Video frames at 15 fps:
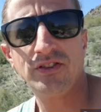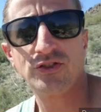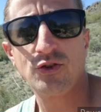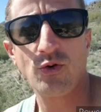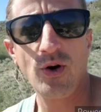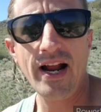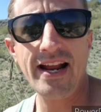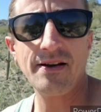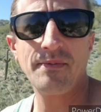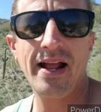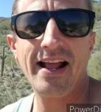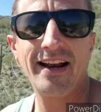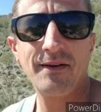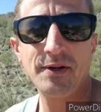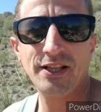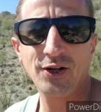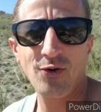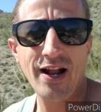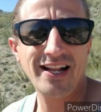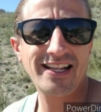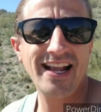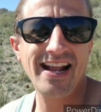is great, man. I mean, the
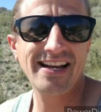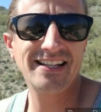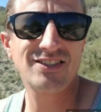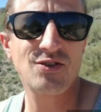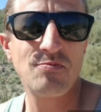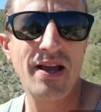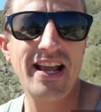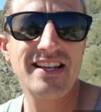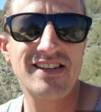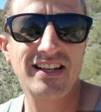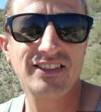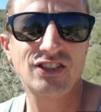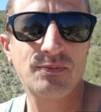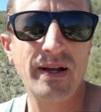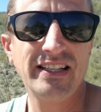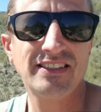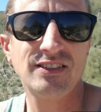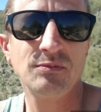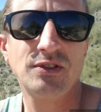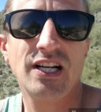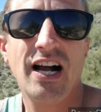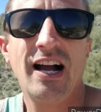Grand Canyon's amazing. Spend
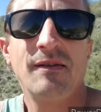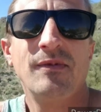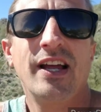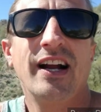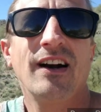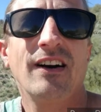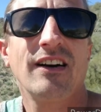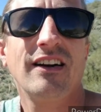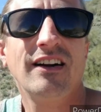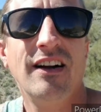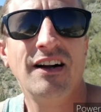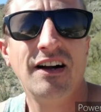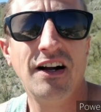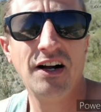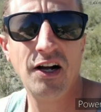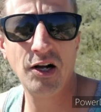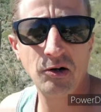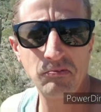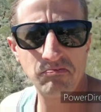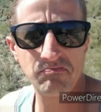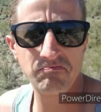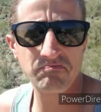some time there.
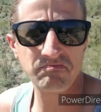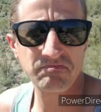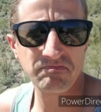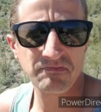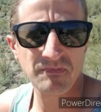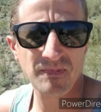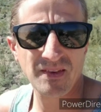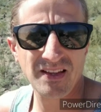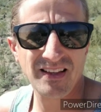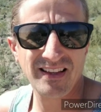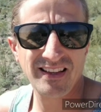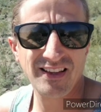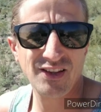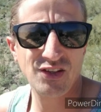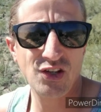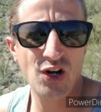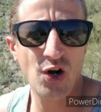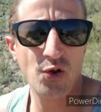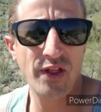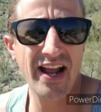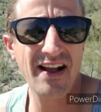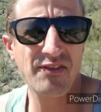Um, you
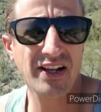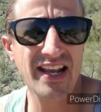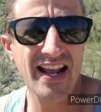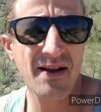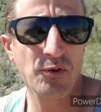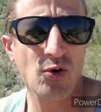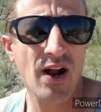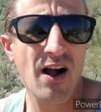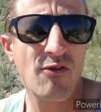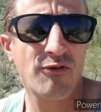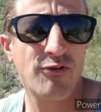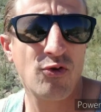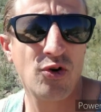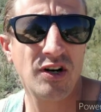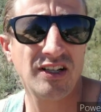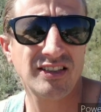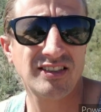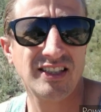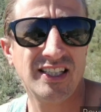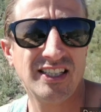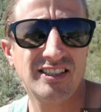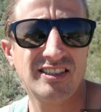know, they have a campground for us.
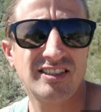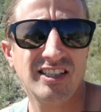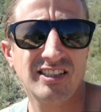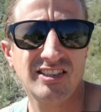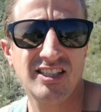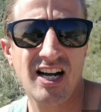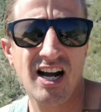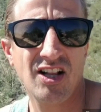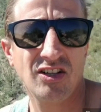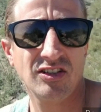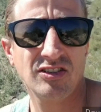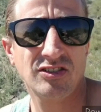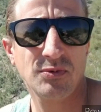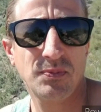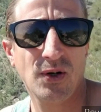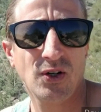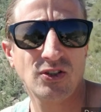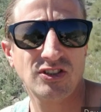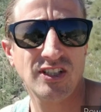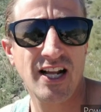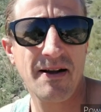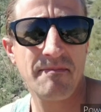It's six dollars a
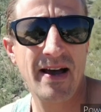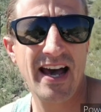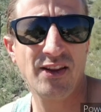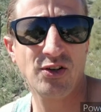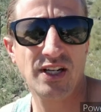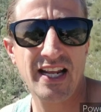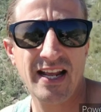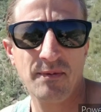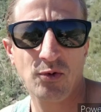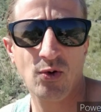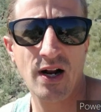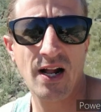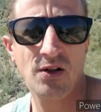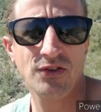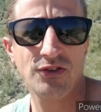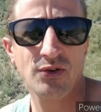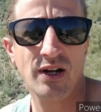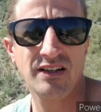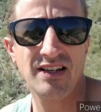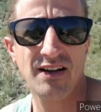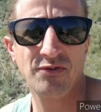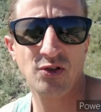person at Mather Campground, so
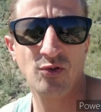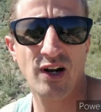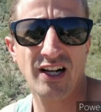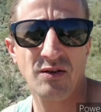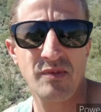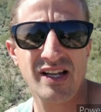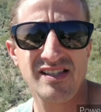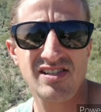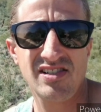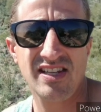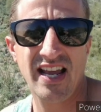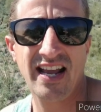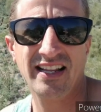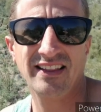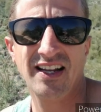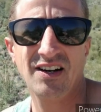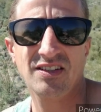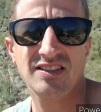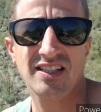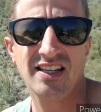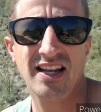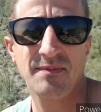I definitely recommend staying there.
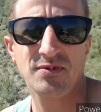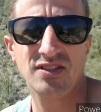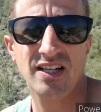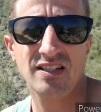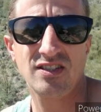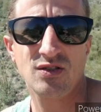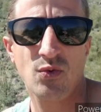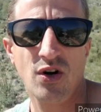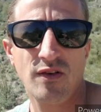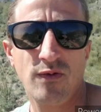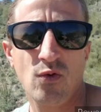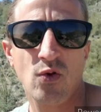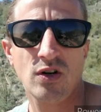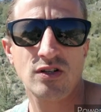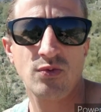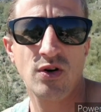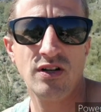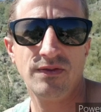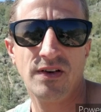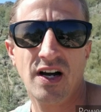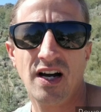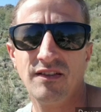It's a campsite. It's twenty-four and
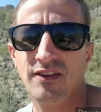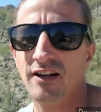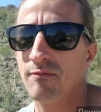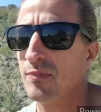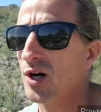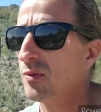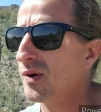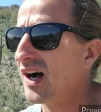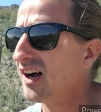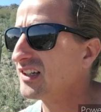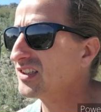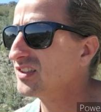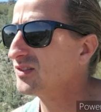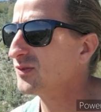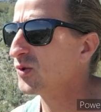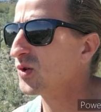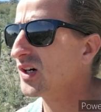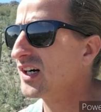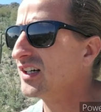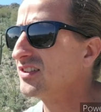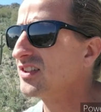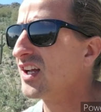twenty-five. They have bear boxes for
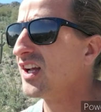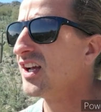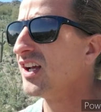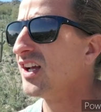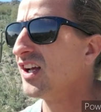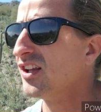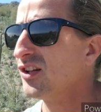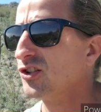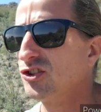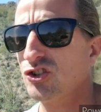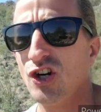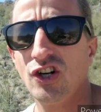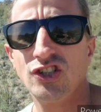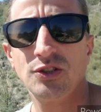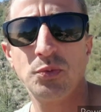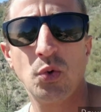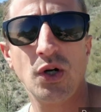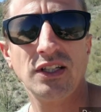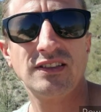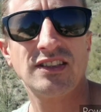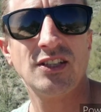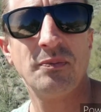us. There's charging
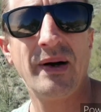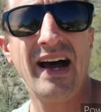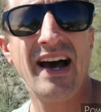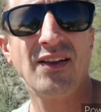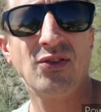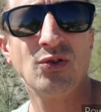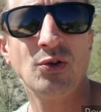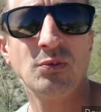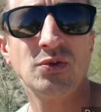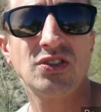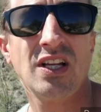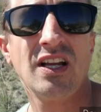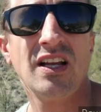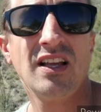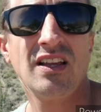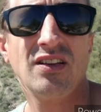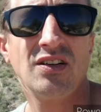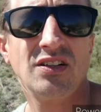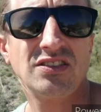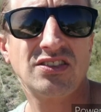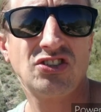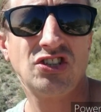points in the bathrooms.
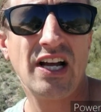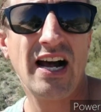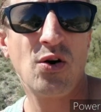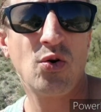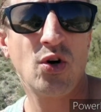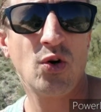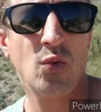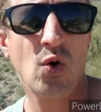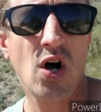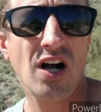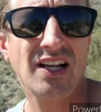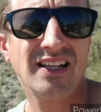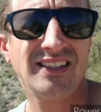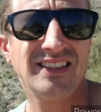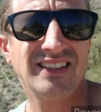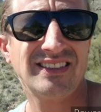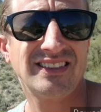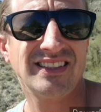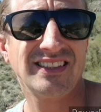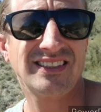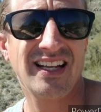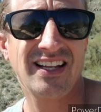There's shower walking
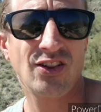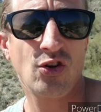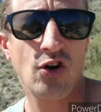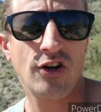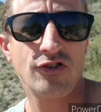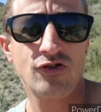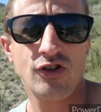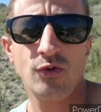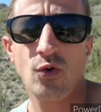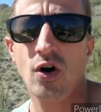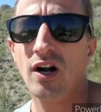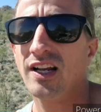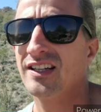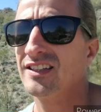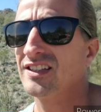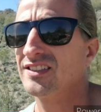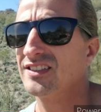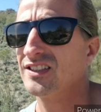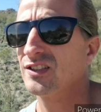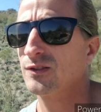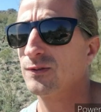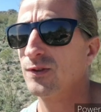distance and laundry walking
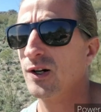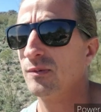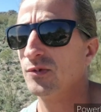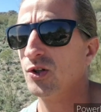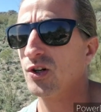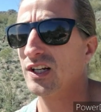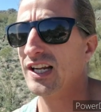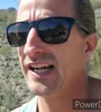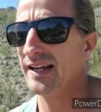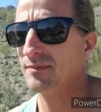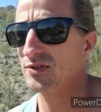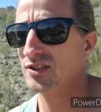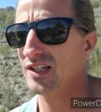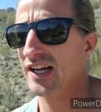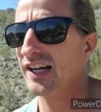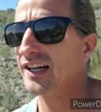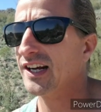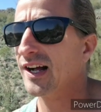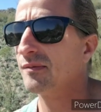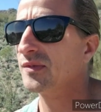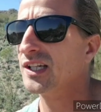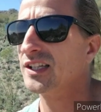distance from your campsite.
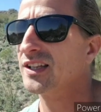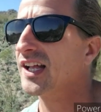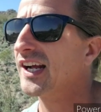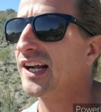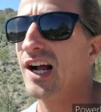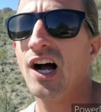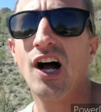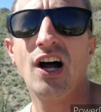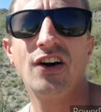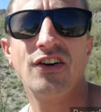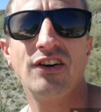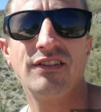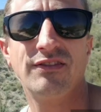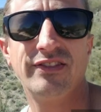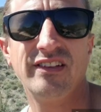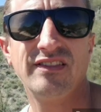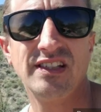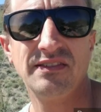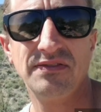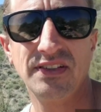I mean, like one hundred fifty